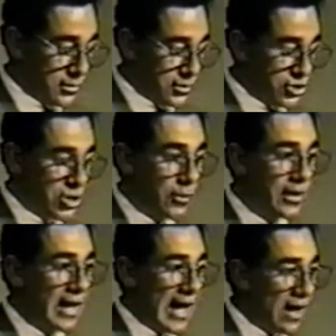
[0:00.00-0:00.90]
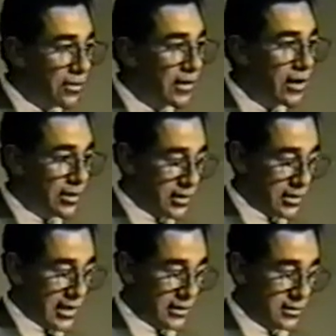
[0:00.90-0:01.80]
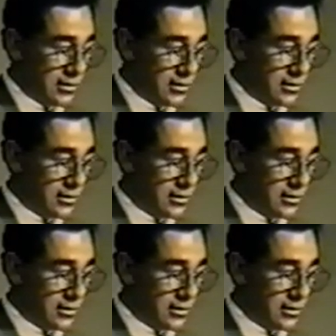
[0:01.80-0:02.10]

showing how they are connected,